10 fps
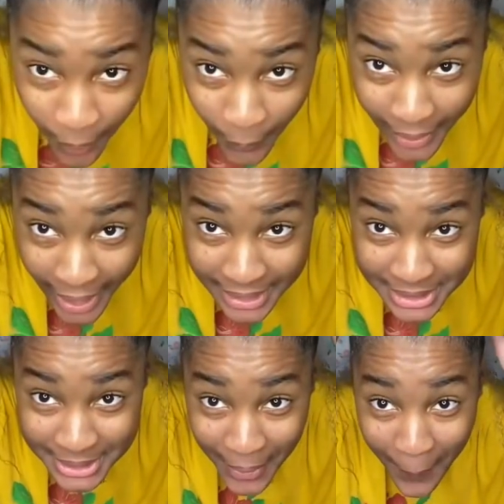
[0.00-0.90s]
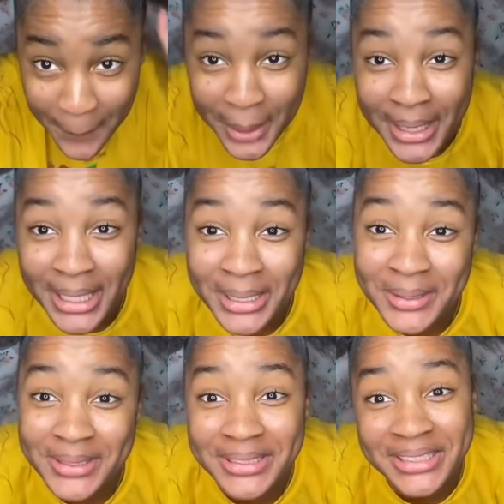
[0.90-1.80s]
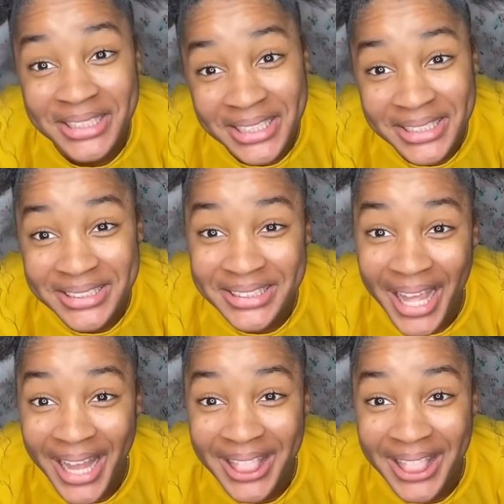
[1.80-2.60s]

catch it top. It look decent.